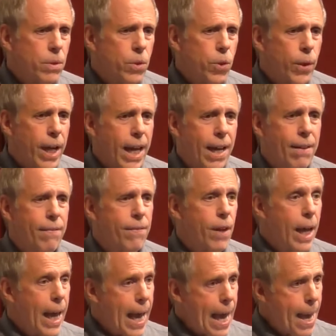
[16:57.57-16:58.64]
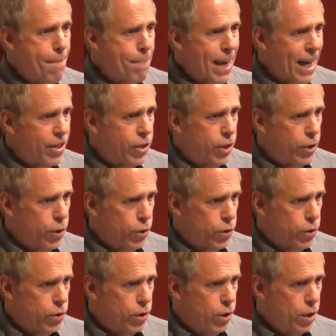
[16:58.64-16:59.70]
to have
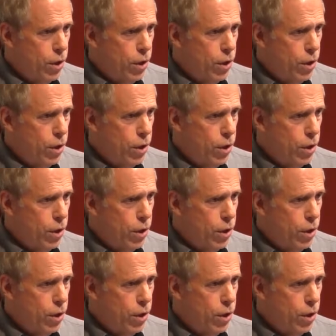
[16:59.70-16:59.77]
ambassadors.